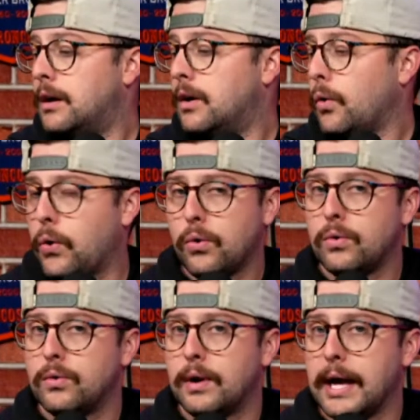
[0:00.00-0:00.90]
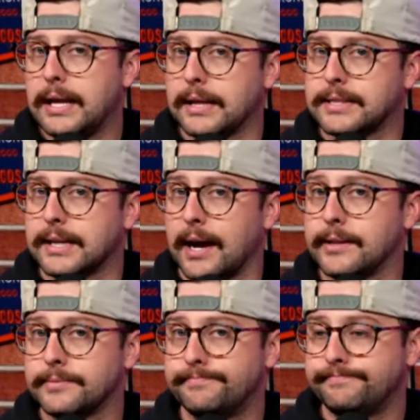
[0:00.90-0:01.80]
Whew. I think that's it,
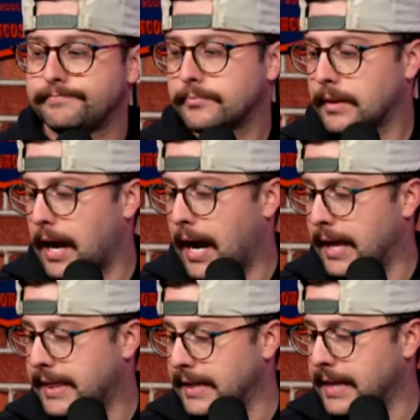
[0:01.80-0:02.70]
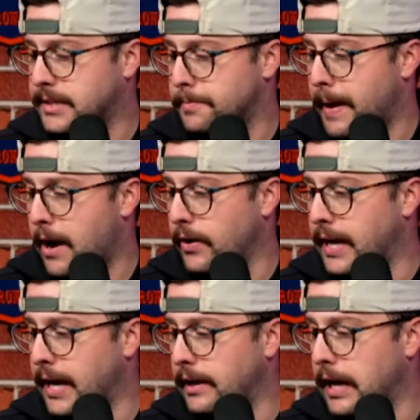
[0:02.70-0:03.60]
guys. I think that's about
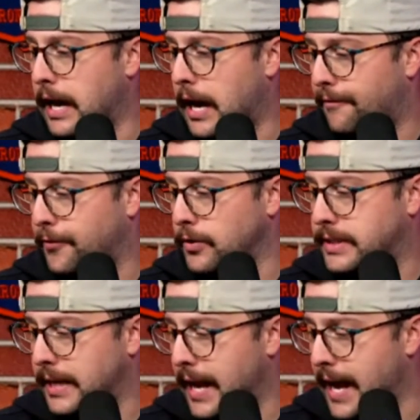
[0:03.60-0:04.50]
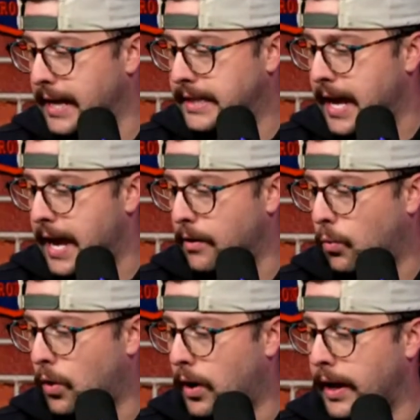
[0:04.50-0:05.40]
it for today, day
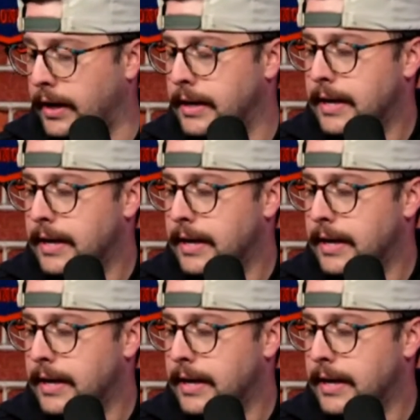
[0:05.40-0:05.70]
one,